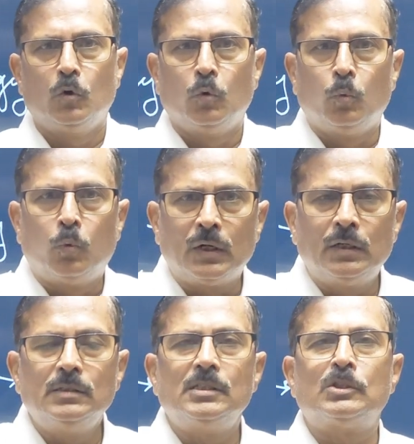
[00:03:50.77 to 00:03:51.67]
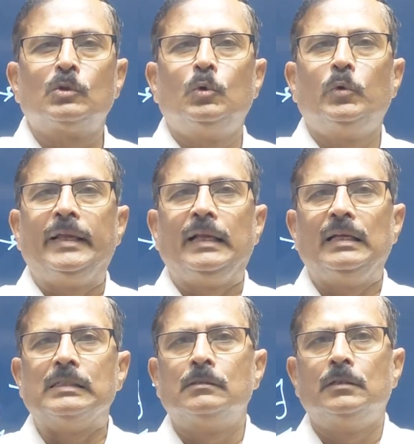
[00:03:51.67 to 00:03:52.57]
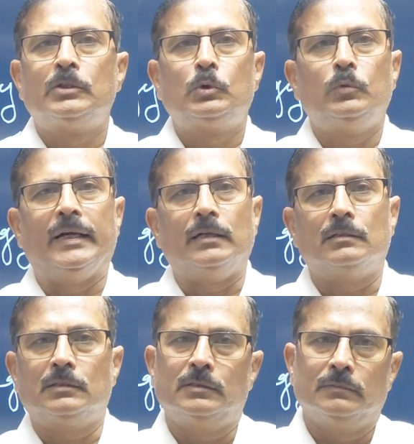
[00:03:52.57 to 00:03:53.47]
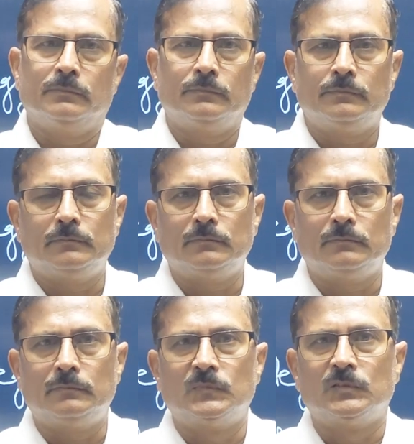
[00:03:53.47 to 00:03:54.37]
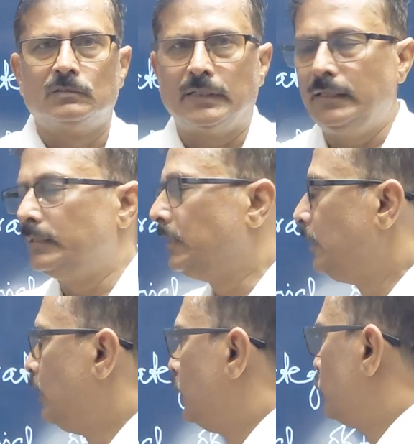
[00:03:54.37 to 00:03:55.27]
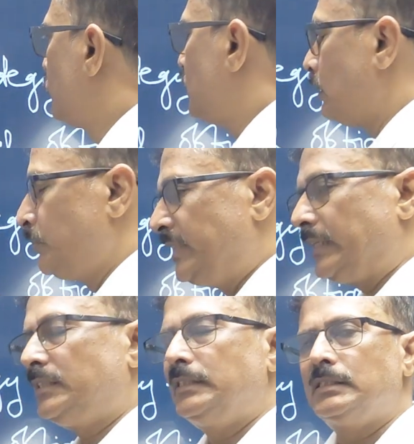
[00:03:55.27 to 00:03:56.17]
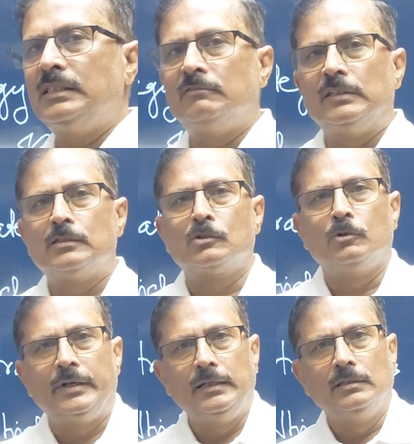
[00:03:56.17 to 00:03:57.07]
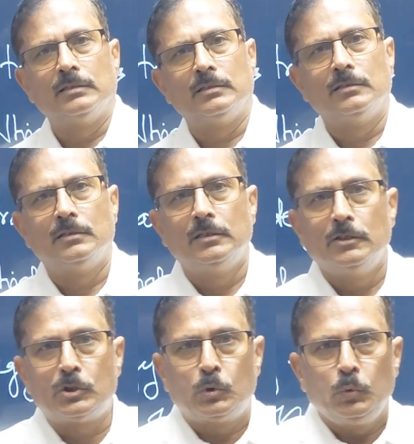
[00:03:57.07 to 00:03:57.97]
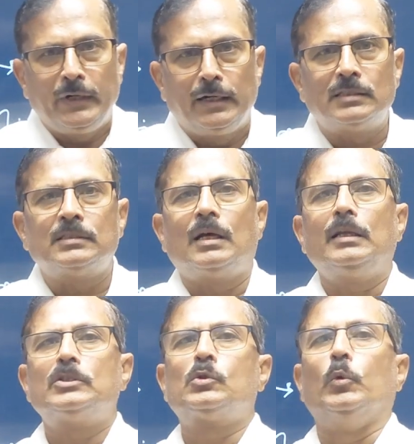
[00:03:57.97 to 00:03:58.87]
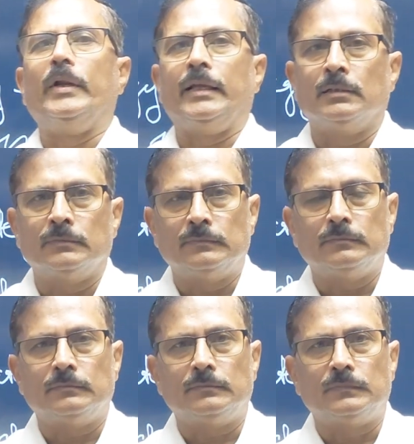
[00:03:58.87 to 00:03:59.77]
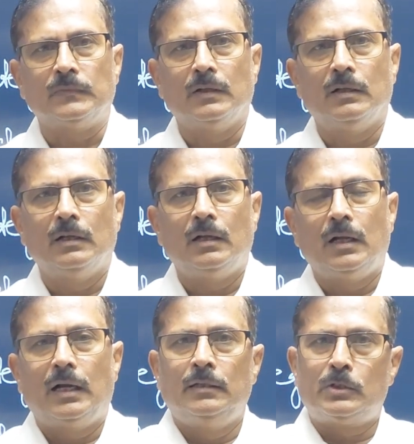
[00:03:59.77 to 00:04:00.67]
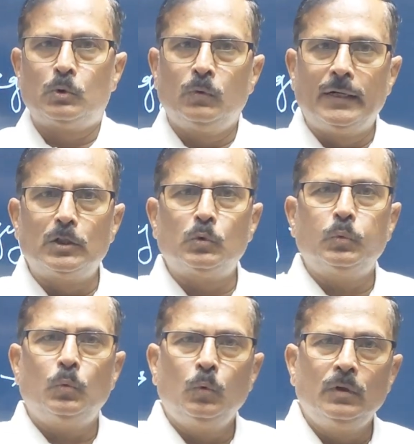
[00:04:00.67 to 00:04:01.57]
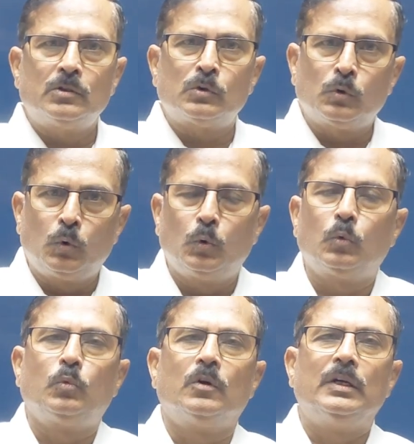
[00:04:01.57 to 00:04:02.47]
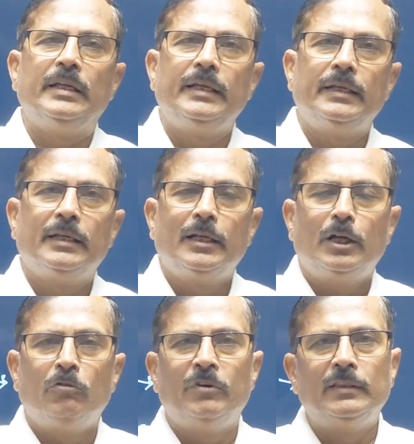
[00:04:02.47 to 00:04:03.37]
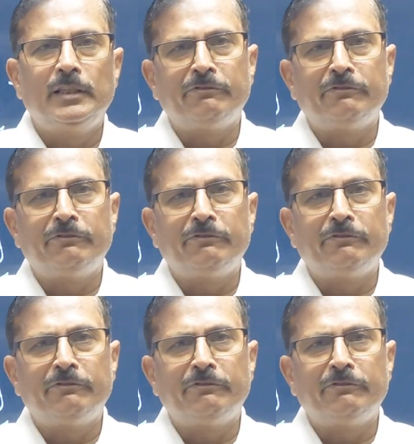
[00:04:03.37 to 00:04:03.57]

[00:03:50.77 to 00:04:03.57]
What is scoring is the students, right? So subject is never scoring, students are scoring. And students would score only when